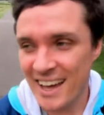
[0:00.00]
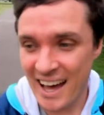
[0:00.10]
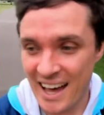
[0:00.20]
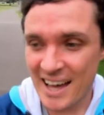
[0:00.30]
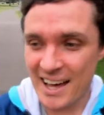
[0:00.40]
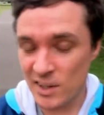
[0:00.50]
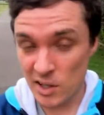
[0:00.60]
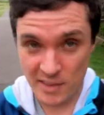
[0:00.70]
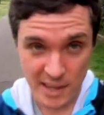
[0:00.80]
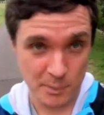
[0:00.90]
A
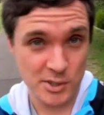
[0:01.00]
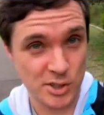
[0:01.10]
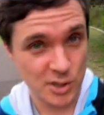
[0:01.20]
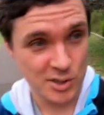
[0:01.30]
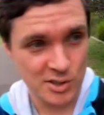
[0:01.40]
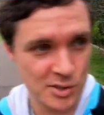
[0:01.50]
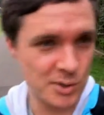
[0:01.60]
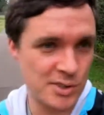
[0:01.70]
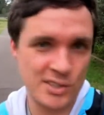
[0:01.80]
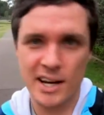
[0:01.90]
lot of that was due
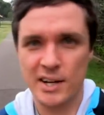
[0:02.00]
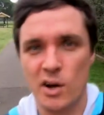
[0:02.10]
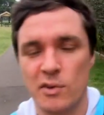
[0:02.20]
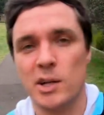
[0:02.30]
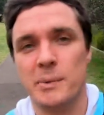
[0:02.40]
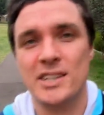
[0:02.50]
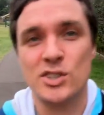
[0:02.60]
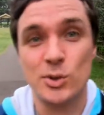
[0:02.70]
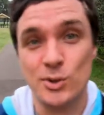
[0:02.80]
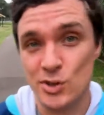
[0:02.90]
to starting off a little bit
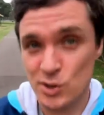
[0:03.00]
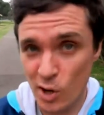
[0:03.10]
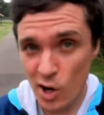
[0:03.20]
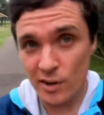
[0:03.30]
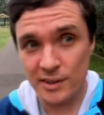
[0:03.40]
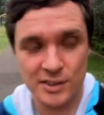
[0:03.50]
too strong.